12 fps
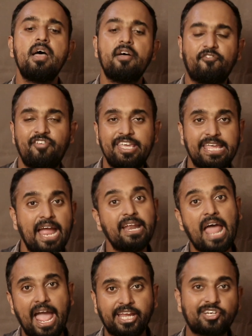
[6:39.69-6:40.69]
We can
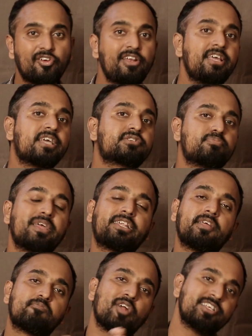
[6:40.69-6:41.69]
actually expect
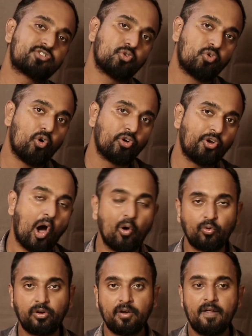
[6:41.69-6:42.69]
the price to go
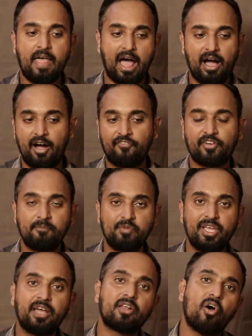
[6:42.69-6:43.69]
down from
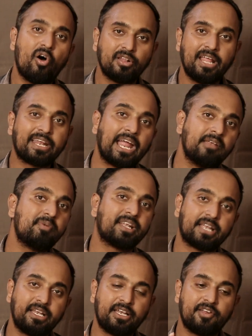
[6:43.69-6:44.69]
here, or there can be a
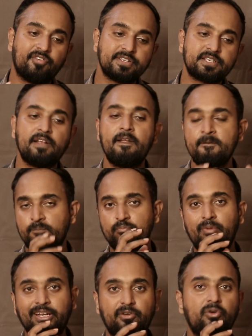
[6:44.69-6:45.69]
trend reversal,
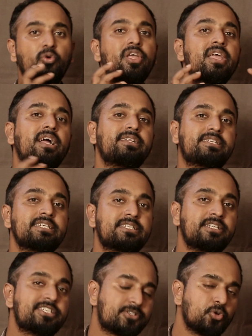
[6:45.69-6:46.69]
but looking at
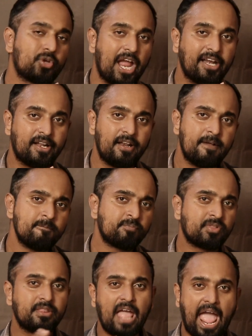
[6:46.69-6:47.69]
just these two candles,
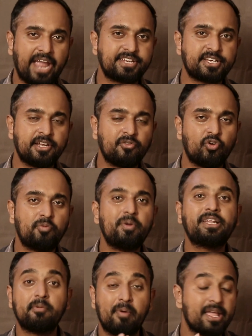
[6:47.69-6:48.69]
the action would be,
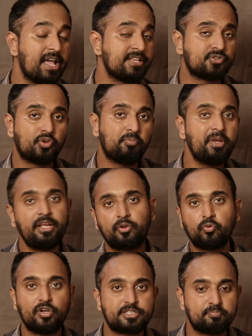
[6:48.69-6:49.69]
the bias would be
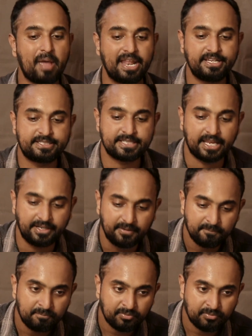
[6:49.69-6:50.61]
towards bearish side.